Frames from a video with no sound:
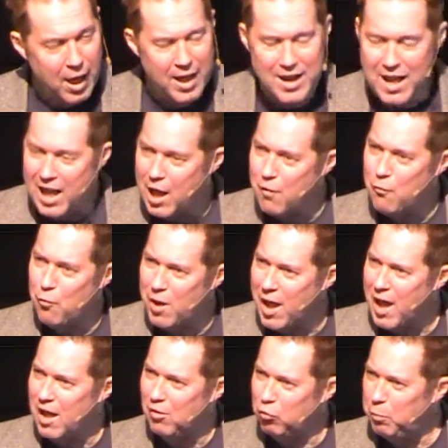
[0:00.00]
In every
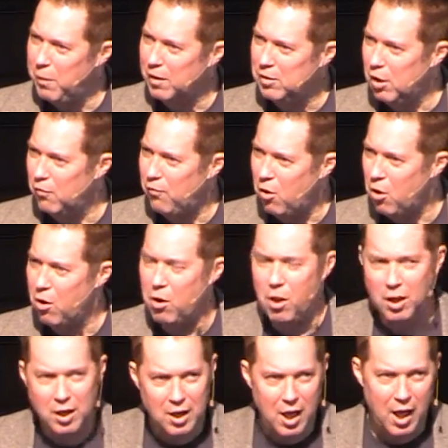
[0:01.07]
aspect of our
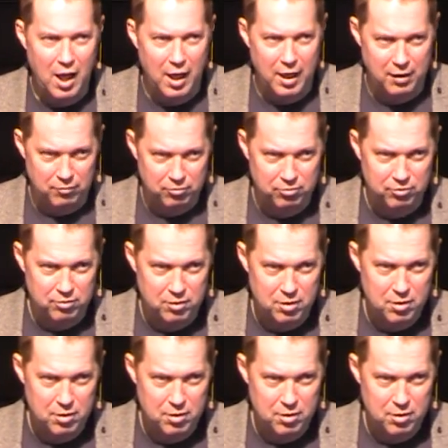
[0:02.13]
lives,